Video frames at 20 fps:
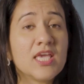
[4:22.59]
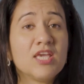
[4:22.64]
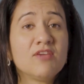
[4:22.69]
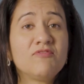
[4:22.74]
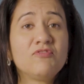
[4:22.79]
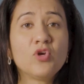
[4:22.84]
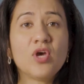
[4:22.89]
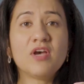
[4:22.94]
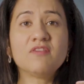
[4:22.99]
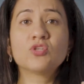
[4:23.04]

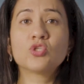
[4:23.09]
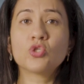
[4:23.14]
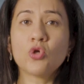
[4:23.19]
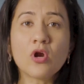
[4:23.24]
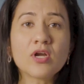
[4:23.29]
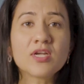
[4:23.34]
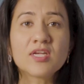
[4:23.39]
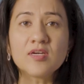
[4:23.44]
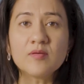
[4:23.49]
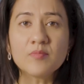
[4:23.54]
If you have
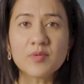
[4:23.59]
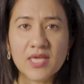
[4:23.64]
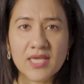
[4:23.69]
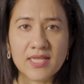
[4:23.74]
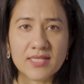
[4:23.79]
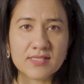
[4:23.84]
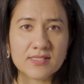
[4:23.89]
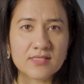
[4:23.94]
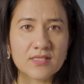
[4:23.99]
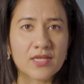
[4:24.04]
short-term
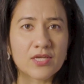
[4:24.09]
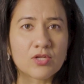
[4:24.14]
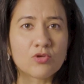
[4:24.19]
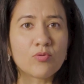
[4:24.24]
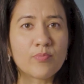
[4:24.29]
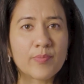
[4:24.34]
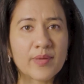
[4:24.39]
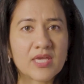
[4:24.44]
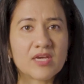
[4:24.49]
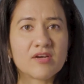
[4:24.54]
gains then
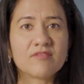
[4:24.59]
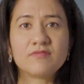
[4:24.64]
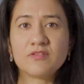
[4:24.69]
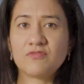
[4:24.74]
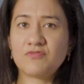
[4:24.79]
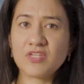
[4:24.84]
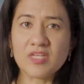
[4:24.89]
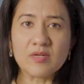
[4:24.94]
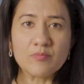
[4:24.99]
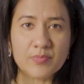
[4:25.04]
you'll pay a
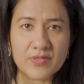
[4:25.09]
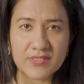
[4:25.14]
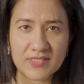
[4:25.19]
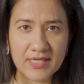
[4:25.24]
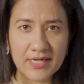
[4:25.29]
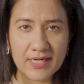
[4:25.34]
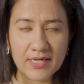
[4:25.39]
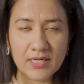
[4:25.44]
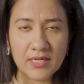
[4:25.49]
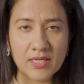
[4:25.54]

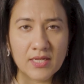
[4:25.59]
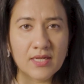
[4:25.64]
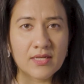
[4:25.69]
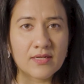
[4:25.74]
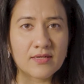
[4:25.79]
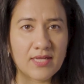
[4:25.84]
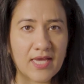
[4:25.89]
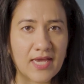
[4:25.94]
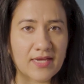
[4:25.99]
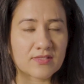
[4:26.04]
15%
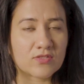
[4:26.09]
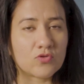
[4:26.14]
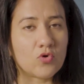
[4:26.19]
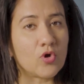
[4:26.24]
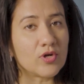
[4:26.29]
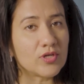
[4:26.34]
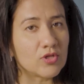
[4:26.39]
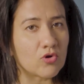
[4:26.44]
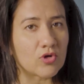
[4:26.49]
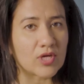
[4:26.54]
tax
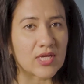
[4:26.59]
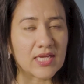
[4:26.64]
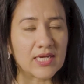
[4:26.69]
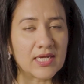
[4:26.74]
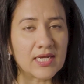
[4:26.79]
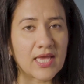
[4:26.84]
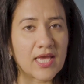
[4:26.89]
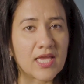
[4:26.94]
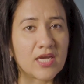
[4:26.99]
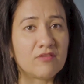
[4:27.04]
on your
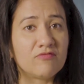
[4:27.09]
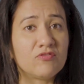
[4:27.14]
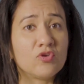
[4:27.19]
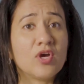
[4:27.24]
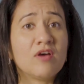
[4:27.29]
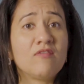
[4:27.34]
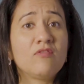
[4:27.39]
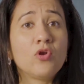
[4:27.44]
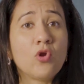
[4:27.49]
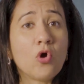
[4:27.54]
gain and if
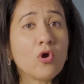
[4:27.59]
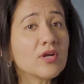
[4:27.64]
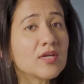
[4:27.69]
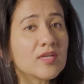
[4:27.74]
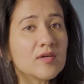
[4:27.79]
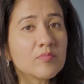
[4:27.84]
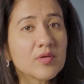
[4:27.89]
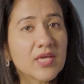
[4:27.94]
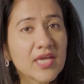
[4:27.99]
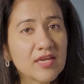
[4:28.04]
you have
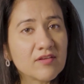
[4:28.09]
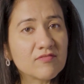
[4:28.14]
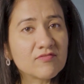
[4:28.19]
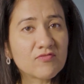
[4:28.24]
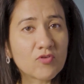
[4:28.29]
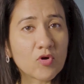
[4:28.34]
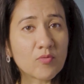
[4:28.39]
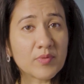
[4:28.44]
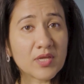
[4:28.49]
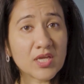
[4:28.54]
long-term gain
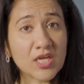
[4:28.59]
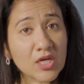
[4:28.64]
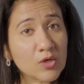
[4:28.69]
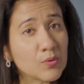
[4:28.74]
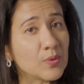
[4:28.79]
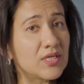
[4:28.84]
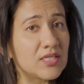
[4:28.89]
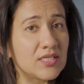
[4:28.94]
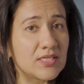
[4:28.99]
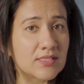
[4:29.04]
from
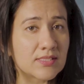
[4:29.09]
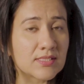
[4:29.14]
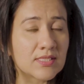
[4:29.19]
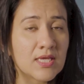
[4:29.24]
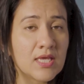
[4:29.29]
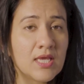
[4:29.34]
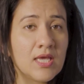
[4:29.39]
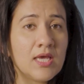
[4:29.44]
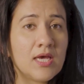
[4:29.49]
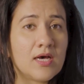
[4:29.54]
equities
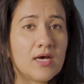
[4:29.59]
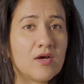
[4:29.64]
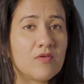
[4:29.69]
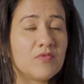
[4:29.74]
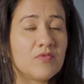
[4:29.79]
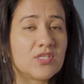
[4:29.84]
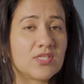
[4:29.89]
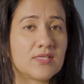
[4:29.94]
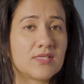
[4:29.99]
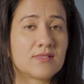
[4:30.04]

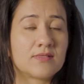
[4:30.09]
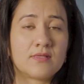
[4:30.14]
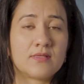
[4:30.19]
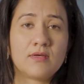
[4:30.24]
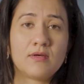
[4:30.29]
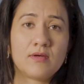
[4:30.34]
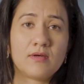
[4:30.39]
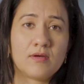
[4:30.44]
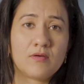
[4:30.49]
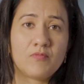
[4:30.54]
uh, which has
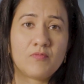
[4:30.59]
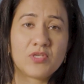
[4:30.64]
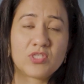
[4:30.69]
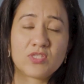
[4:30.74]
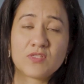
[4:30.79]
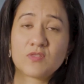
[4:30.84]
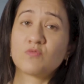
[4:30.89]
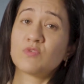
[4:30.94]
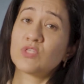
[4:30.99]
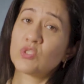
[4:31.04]
uh,
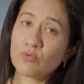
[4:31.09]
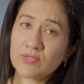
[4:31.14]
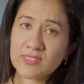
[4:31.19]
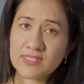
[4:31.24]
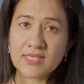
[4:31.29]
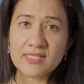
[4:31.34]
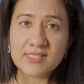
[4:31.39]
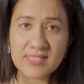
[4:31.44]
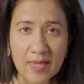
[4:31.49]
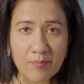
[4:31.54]
which is which
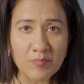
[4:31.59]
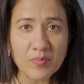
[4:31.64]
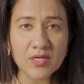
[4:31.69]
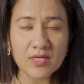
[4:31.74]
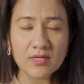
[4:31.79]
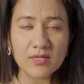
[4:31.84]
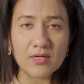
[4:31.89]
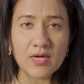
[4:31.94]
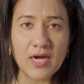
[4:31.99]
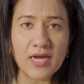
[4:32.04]
was
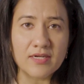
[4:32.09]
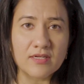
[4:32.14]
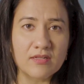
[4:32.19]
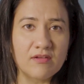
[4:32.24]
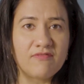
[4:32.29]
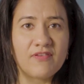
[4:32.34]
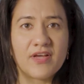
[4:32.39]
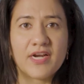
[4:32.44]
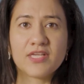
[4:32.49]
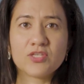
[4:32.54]
exempt uh,
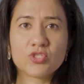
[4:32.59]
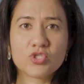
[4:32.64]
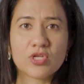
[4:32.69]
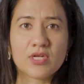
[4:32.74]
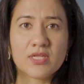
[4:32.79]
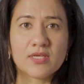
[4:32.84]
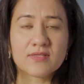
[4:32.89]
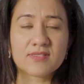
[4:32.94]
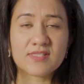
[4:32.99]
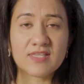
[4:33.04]
until
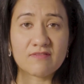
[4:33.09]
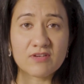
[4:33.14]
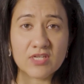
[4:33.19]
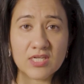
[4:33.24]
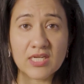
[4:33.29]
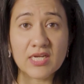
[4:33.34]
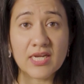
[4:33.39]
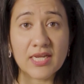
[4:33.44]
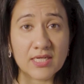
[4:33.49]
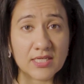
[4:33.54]
financial year
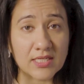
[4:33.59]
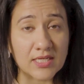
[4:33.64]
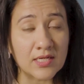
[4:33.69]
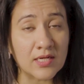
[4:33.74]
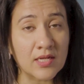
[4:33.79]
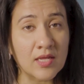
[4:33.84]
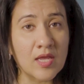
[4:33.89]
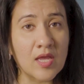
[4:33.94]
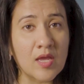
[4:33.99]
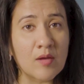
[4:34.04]

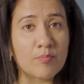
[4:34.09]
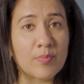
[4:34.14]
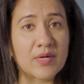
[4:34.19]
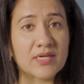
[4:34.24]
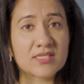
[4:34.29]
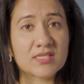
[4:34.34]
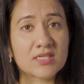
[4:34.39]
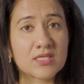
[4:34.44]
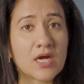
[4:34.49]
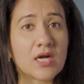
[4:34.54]
17-18
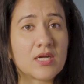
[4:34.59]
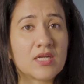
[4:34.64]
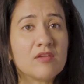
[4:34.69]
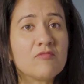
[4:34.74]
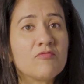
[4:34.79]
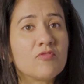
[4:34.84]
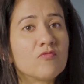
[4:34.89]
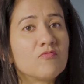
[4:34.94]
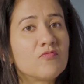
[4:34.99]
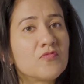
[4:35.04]
but
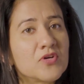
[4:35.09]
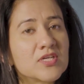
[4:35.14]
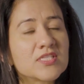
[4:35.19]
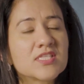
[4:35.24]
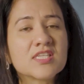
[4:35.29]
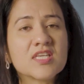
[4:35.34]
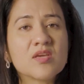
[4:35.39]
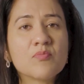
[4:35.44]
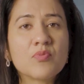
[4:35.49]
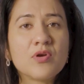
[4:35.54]
starting from
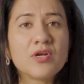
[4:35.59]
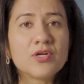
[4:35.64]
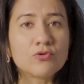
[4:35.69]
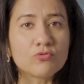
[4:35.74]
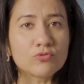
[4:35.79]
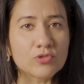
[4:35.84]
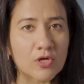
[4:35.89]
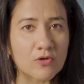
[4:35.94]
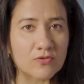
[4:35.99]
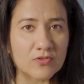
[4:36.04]
1st April
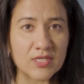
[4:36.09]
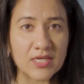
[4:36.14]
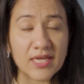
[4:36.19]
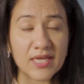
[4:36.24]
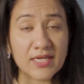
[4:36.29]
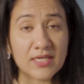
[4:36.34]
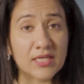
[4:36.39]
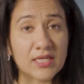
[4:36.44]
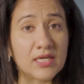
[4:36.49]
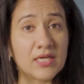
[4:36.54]

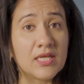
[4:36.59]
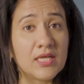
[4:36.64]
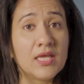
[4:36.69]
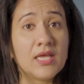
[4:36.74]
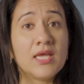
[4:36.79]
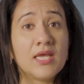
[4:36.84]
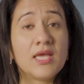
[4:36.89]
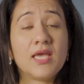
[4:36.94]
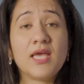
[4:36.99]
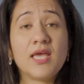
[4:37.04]
2018
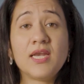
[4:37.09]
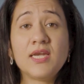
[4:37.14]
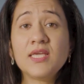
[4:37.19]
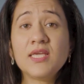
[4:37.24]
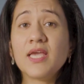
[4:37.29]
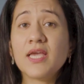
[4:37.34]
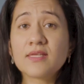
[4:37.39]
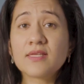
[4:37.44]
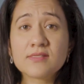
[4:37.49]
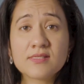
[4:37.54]

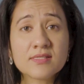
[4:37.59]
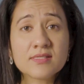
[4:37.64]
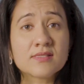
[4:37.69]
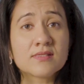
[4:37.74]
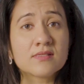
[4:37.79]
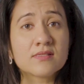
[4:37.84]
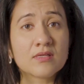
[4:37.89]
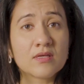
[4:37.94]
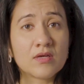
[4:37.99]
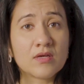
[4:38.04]
any
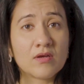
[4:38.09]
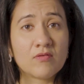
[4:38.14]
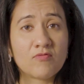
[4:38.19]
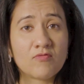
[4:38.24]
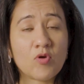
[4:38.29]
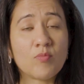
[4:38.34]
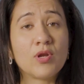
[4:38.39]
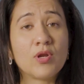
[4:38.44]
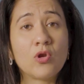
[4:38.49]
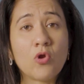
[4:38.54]
exits
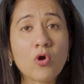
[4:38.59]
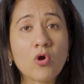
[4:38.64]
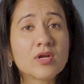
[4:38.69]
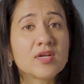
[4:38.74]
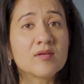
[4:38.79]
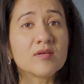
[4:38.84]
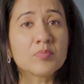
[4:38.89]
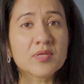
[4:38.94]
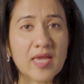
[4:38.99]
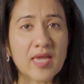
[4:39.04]
from a
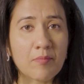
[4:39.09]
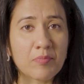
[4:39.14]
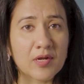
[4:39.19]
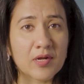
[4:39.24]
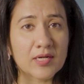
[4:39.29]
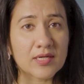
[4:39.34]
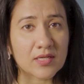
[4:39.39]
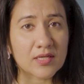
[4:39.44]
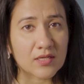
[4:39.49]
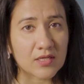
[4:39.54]
long-term
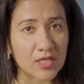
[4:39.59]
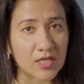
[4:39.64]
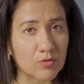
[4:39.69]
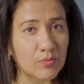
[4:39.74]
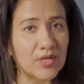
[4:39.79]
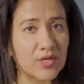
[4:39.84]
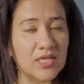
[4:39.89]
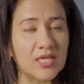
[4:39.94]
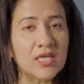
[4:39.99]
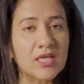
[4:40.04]
capital
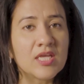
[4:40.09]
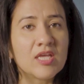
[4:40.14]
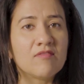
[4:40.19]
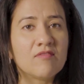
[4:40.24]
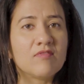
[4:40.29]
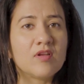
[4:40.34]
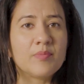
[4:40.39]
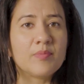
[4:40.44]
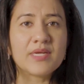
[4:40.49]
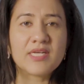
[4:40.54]
equity
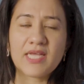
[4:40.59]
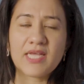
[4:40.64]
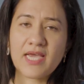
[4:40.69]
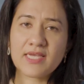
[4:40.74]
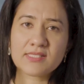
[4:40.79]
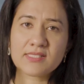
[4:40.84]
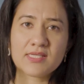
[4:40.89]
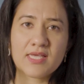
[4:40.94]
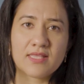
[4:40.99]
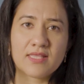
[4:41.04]
will be
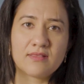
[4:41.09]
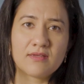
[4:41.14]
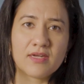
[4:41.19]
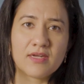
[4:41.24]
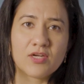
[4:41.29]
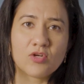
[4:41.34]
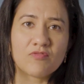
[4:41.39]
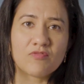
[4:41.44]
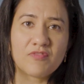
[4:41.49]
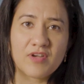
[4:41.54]
taxed at the
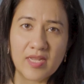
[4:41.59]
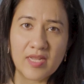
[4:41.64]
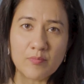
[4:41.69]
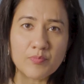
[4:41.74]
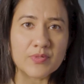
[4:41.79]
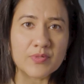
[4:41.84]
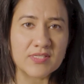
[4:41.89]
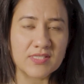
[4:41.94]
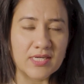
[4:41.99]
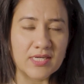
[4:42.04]
rate of
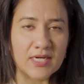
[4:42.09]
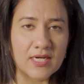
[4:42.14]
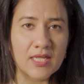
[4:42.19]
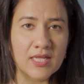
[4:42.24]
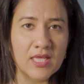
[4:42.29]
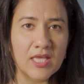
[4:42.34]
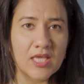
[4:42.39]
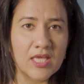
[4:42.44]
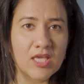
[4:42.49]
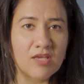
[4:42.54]
10%
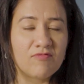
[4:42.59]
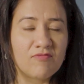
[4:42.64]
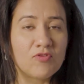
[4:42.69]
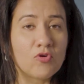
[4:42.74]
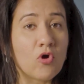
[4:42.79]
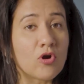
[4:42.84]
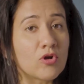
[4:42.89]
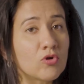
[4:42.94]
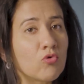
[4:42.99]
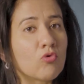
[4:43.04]
if
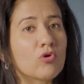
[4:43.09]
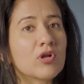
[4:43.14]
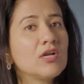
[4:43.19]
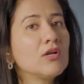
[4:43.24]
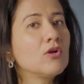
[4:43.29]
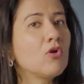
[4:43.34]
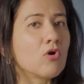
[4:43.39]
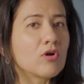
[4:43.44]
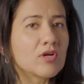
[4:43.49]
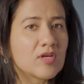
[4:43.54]
your
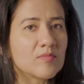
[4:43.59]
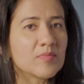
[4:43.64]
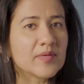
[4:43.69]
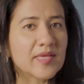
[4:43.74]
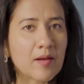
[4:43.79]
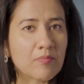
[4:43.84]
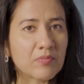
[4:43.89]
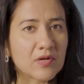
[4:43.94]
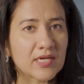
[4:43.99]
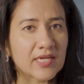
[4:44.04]
total long-term
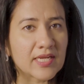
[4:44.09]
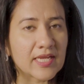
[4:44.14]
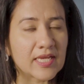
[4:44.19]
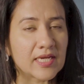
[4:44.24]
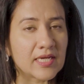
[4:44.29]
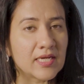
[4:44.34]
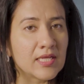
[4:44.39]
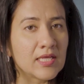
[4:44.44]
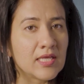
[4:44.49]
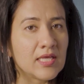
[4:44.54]
capital
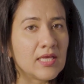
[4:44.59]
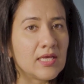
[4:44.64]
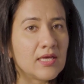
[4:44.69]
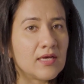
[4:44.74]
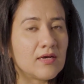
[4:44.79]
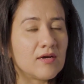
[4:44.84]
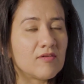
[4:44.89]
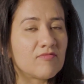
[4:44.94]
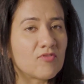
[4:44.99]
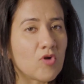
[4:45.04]
gain
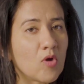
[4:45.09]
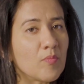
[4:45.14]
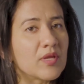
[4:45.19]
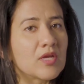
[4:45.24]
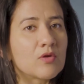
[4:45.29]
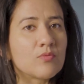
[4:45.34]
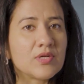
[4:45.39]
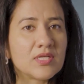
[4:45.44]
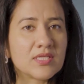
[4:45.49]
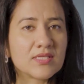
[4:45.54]
uh, from
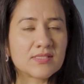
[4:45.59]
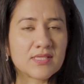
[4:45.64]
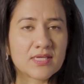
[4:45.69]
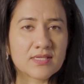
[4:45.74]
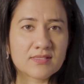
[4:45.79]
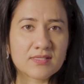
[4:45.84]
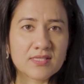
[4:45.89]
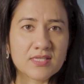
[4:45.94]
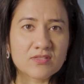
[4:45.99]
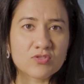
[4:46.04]
equities
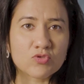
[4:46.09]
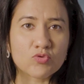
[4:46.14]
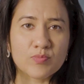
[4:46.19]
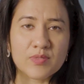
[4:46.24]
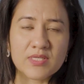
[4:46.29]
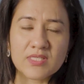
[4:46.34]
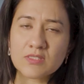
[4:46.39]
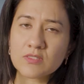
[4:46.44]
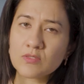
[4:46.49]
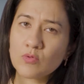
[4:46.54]
exceeds
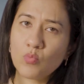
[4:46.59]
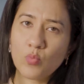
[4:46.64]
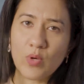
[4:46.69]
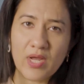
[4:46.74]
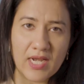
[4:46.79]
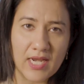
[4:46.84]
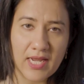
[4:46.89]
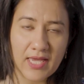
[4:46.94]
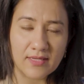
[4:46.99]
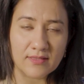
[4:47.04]
rupees
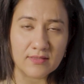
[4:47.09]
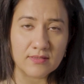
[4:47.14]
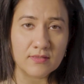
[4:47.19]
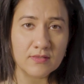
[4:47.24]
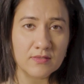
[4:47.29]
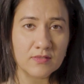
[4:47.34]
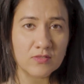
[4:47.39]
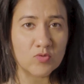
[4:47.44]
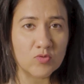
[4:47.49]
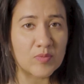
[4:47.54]
1 lakh.
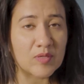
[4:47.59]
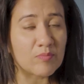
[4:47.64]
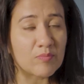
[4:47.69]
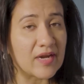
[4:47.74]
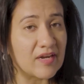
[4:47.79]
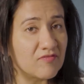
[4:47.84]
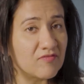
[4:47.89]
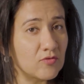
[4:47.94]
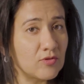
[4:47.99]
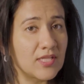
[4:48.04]
So be
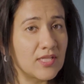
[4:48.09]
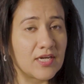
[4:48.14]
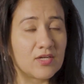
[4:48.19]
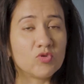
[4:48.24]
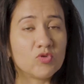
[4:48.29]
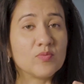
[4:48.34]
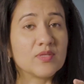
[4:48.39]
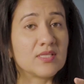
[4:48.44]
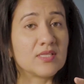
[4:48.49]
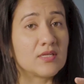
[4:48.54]
mindful
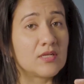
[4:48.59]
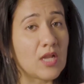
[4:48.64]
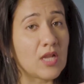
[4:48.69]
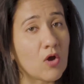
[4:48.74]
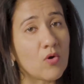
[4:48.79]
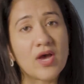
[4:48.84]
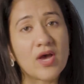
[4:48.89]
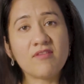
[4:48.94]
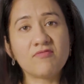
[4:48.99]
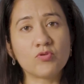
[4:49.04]
that you will
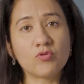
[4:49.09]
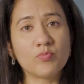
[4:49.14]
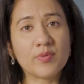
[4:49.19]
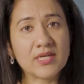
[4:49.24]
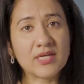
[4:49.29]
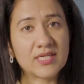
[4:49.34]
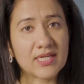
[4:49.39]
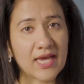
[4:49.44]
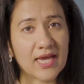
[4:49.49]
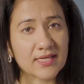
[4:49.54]
now have to
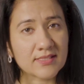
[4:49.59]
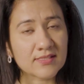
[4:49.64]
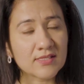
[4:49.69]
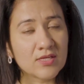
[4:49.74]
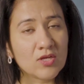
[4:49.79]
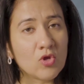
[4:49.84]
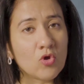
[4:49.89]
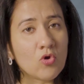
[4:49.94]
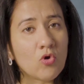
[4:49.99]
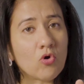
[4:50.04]
pay
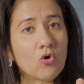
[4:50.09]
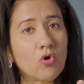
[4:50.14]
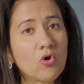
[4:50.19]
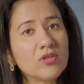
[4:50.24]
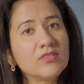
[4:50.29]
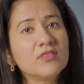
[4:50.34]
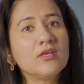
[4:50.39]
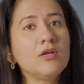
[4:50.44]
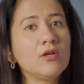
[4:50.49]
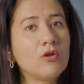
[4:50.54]
tax
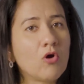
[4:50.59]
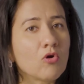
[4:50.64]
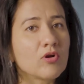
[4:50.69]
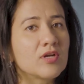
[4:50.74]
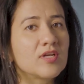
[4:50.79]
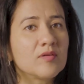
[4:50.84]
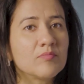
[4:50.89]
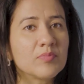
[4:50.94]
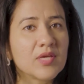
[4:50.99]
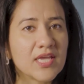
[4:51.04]
on the
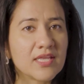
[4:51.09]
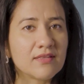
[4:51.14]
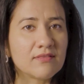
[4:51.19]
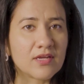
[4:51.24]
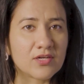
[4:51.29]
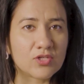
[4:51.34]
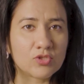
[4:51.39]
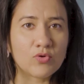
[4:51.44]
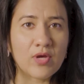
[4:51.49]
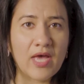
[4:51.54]
long-term gain
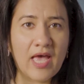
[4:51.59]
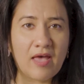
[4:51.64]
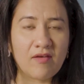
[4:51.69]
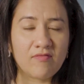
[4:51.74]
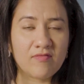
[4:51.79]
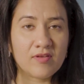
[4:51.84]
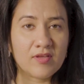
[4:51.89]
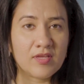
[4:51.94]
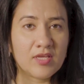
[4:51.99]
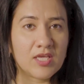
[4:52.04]
that you
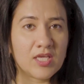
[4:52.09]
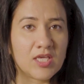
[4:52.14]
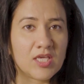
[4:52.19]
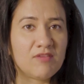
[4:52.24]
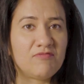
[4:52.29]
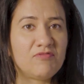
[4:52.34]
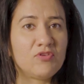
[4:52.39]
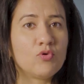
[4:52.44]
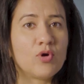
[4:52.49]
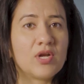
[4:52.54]
have
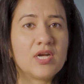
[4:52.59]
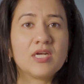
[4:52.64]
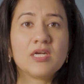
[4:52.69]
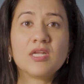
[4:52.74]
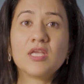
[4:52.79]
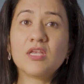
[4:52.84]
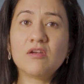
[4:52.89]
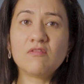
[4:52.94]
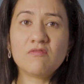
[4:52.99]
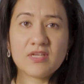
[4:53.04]
if you are an
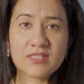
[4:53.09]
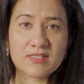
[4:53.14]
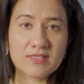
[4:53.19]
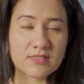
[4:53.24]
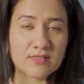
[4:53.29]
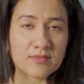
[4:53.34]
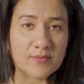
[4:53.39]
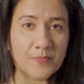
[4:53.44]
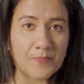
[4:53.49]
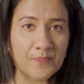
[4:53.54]

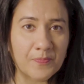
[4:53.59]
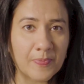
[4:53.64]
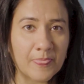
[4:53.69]
investor.